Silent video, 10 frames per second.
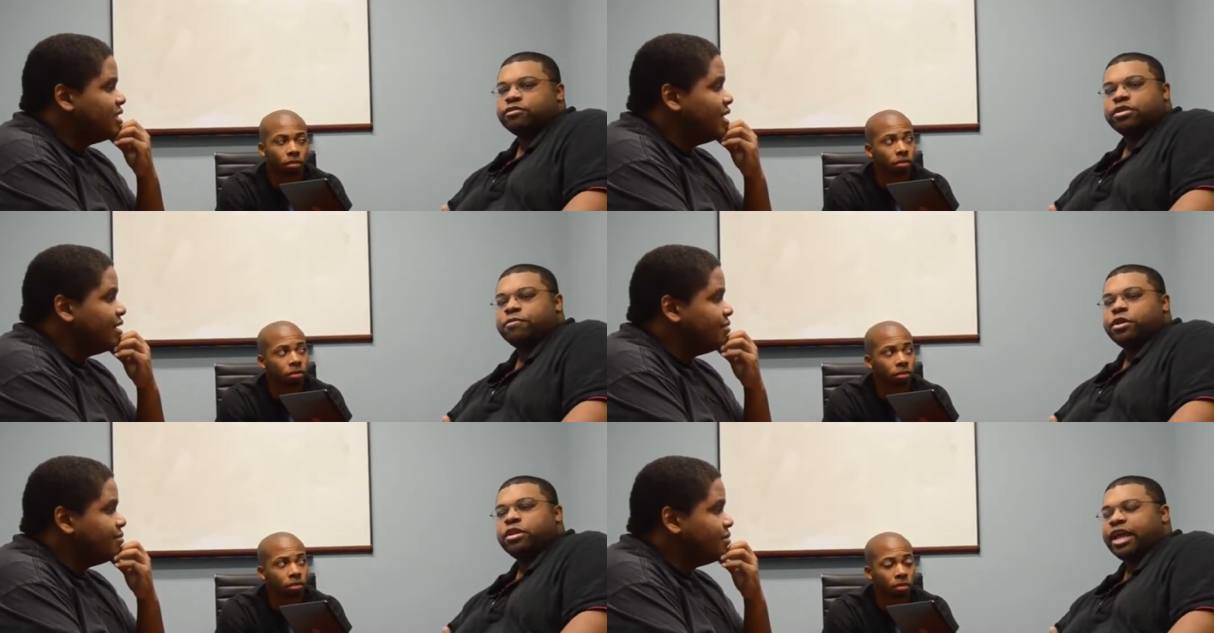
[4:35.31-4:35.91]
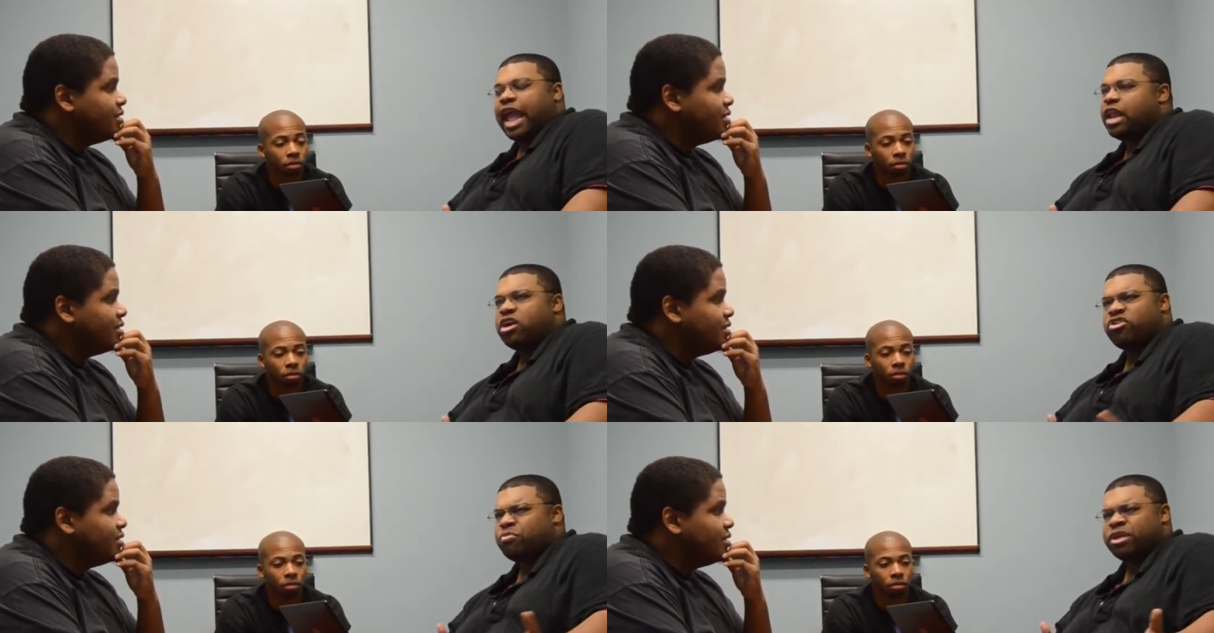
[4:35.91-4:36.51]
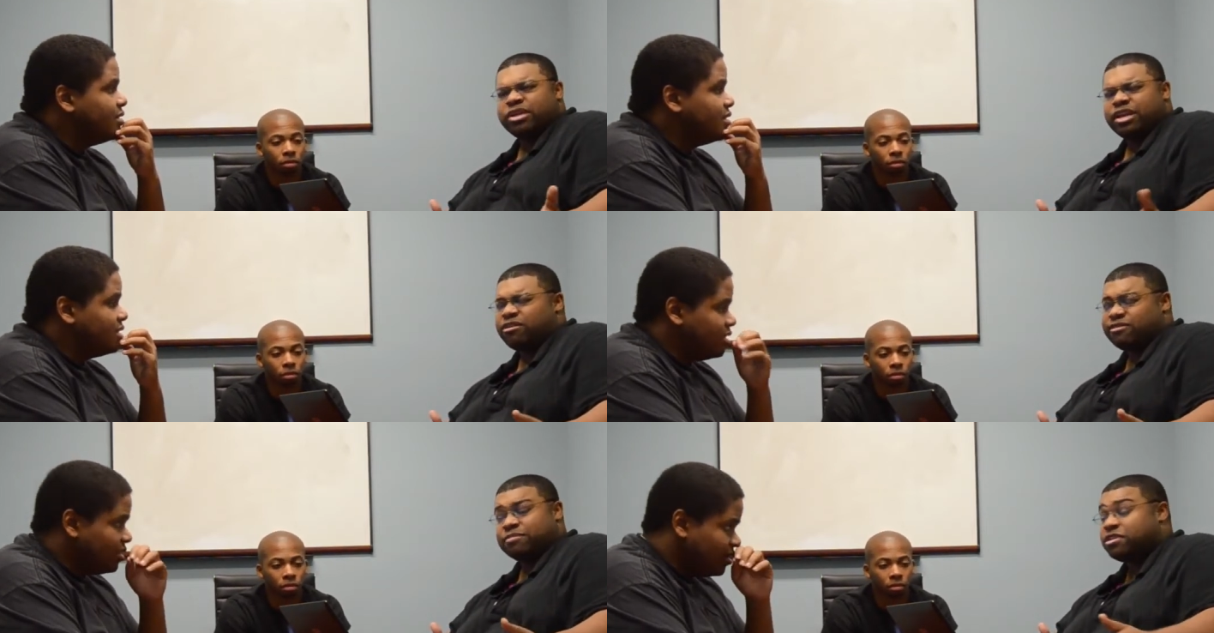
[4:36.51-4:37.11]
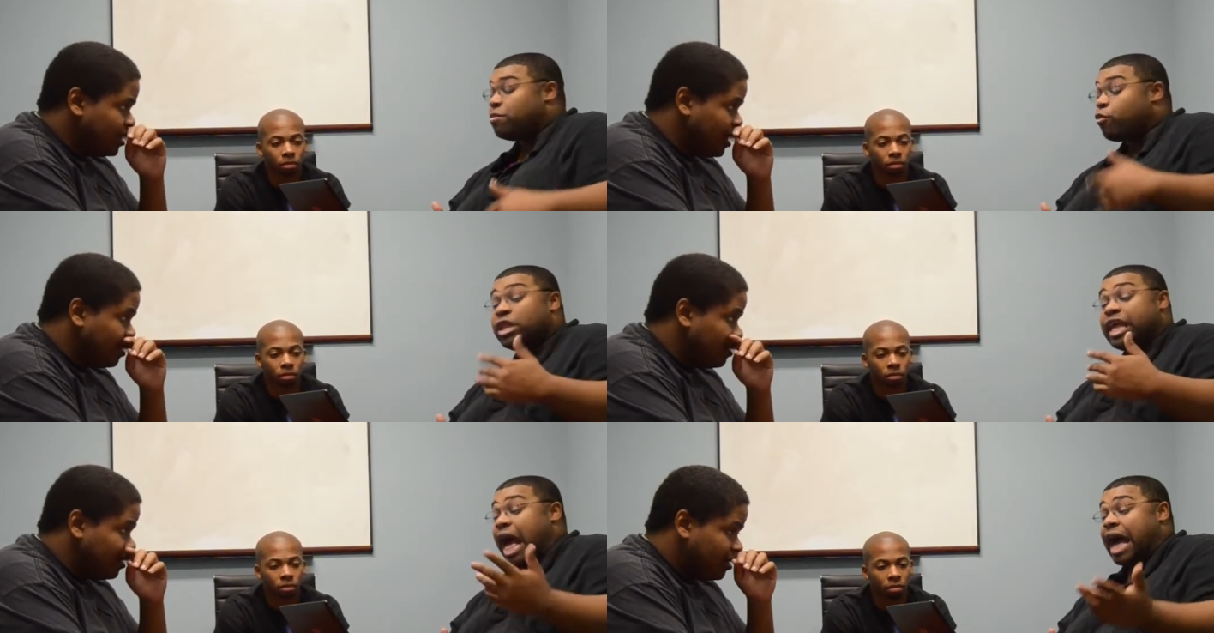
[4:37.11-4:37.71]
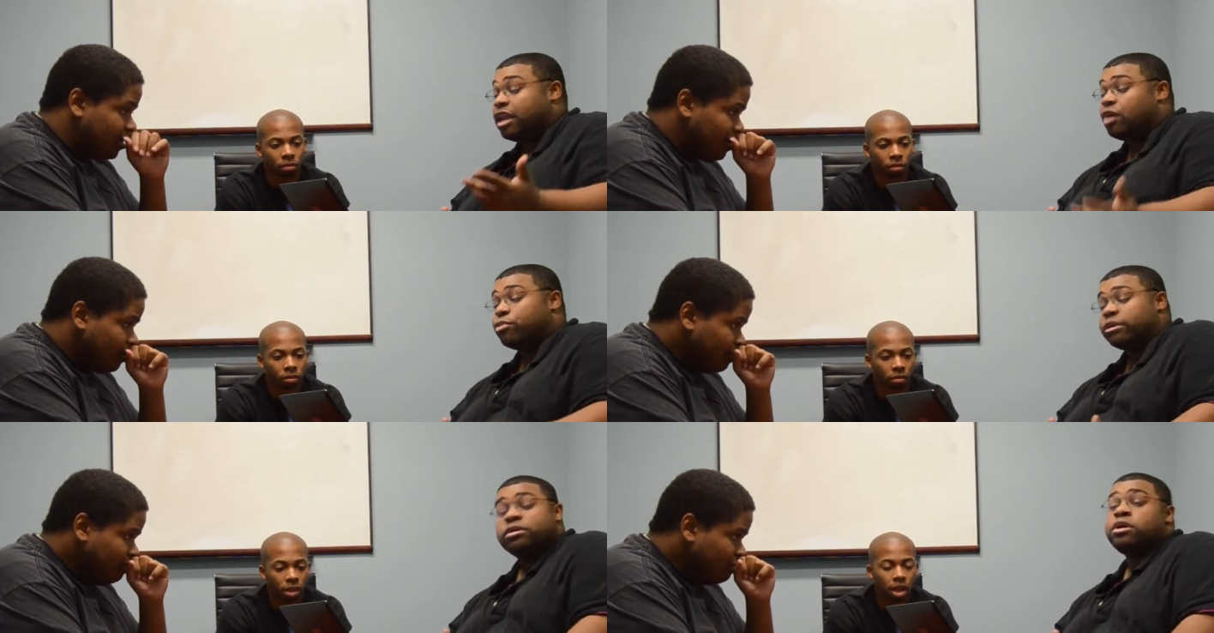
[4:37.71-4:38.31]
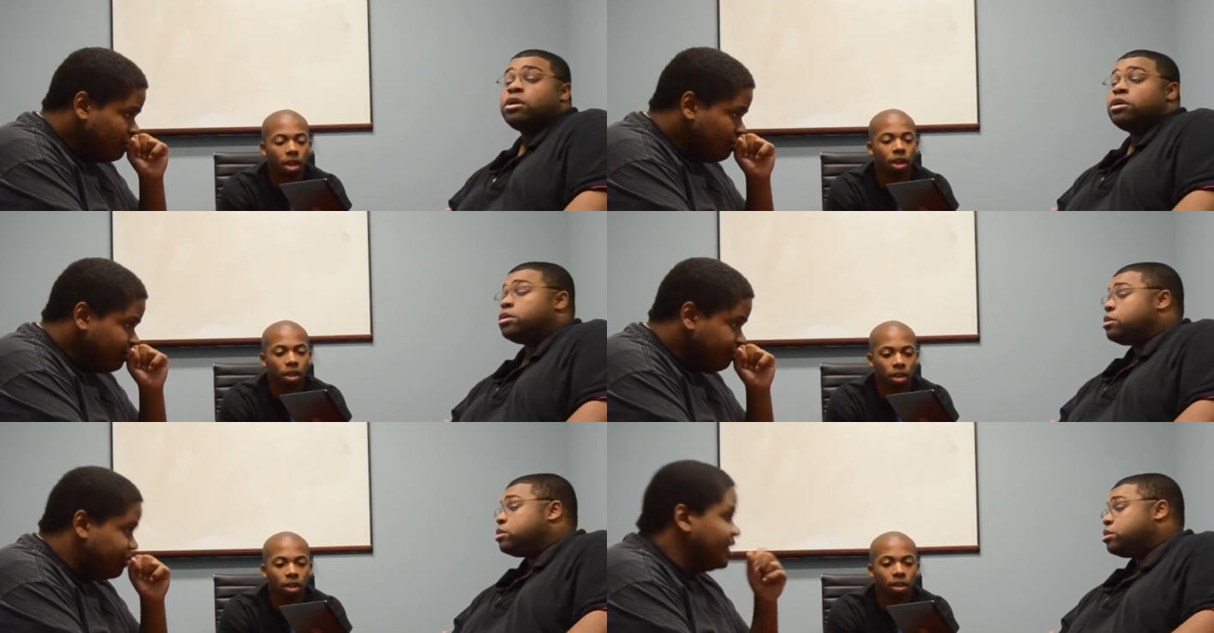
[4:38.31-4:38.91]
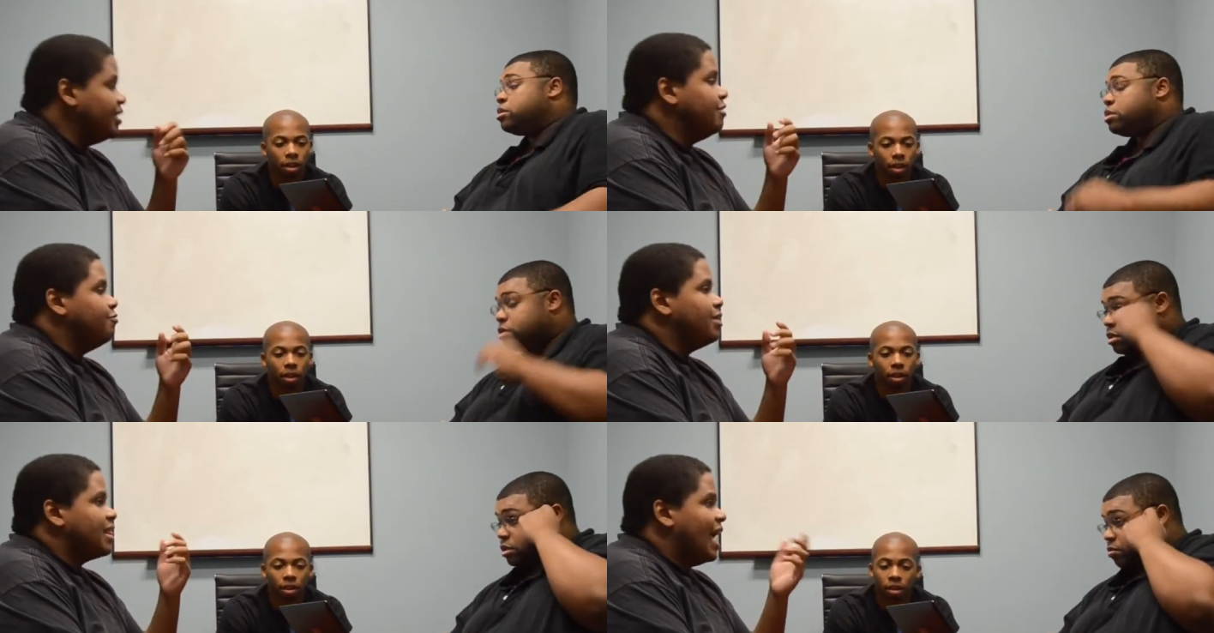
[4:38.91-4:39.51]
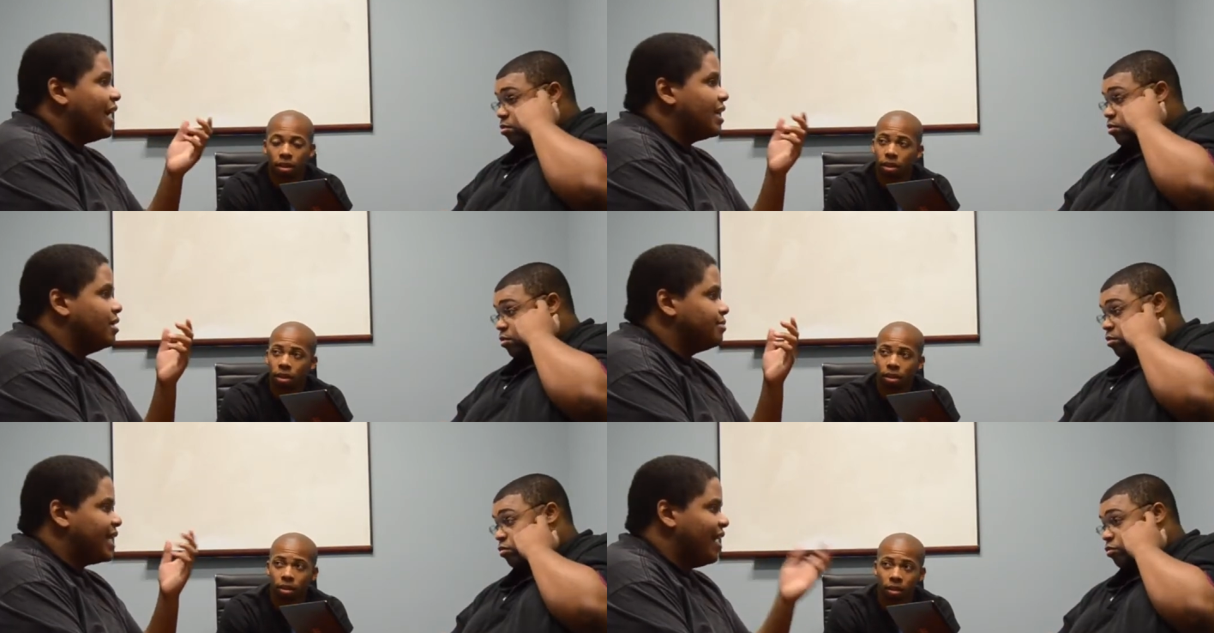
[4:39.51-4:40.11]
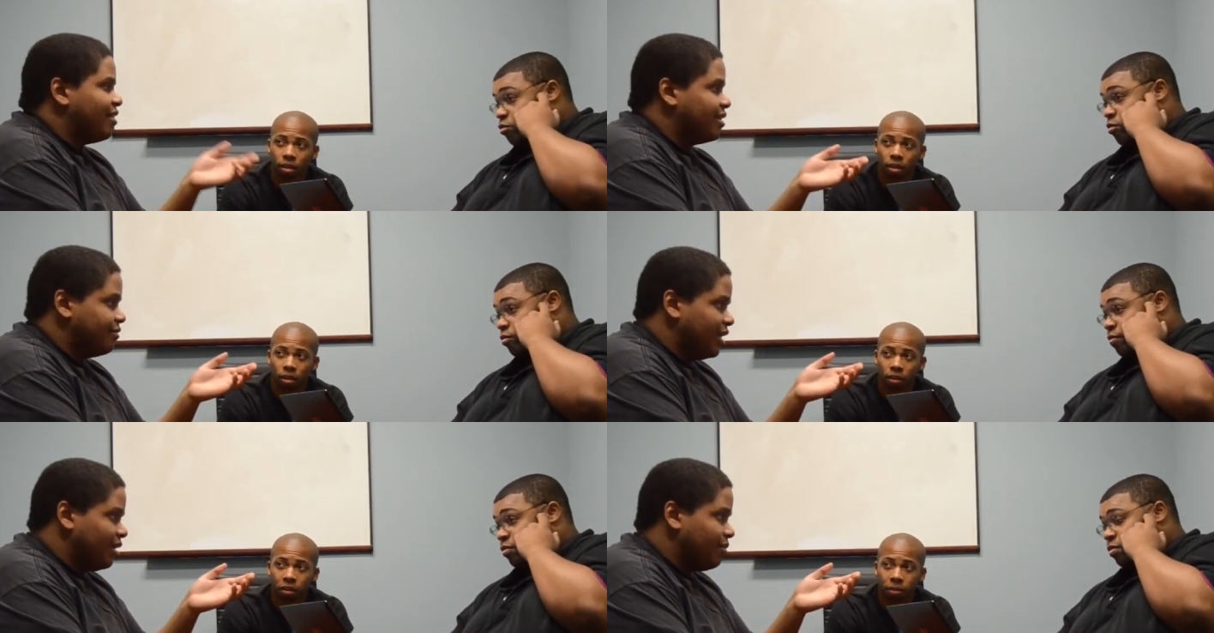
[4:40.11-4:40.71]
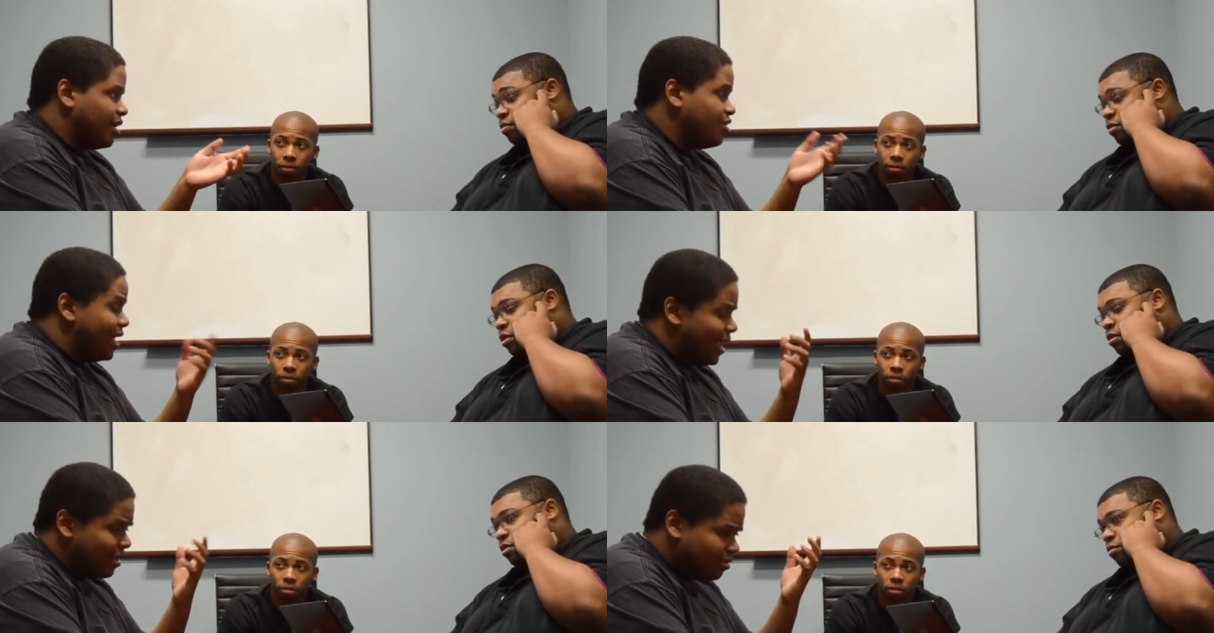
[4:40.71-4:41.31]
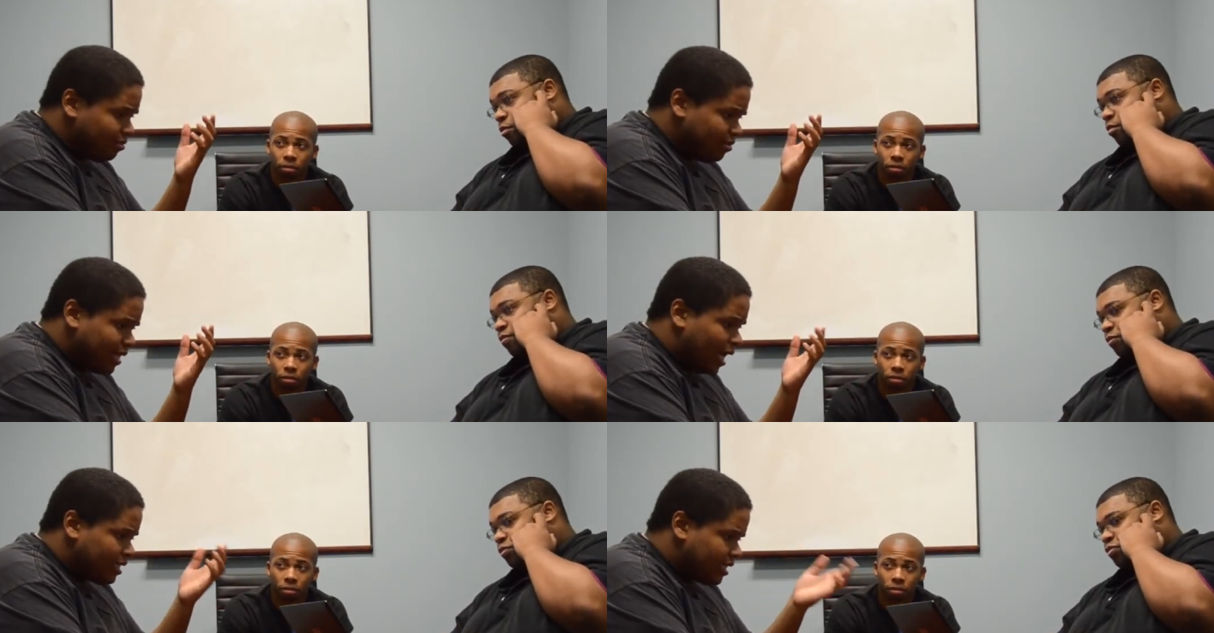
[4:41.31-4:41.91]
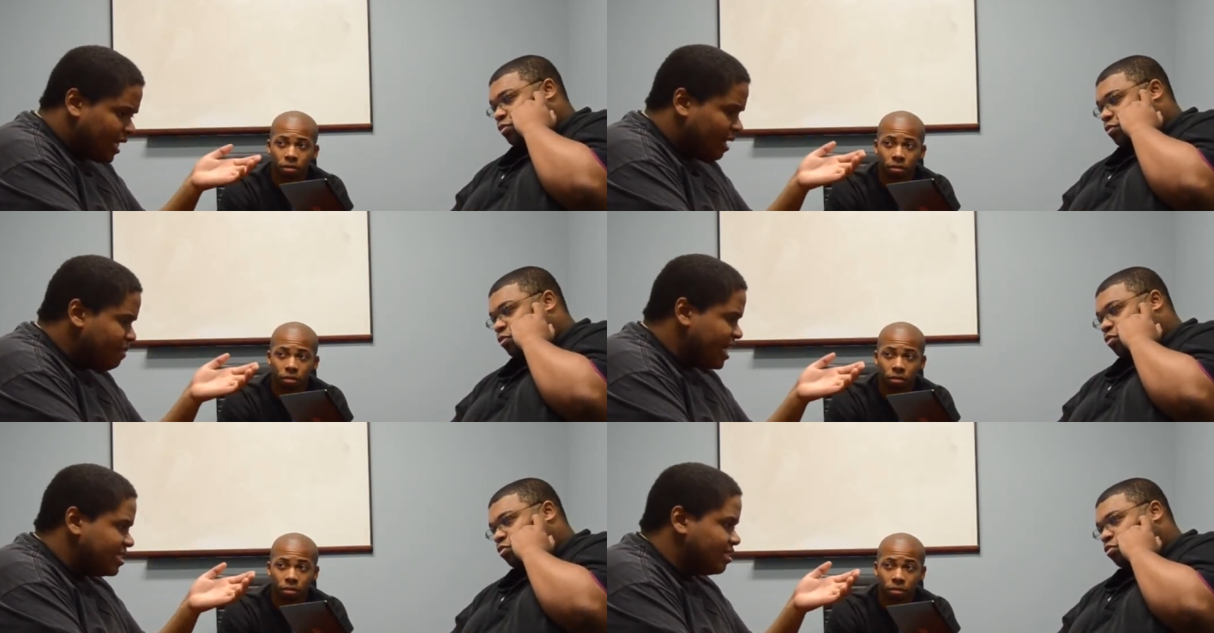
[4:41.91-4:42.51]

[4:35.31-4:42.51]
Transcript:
Speaker 1: Yeah. Like eight hundred million or some some yeah. really high number. Yeah.
Speaker 2: But with that comes character development. And not saying that Man of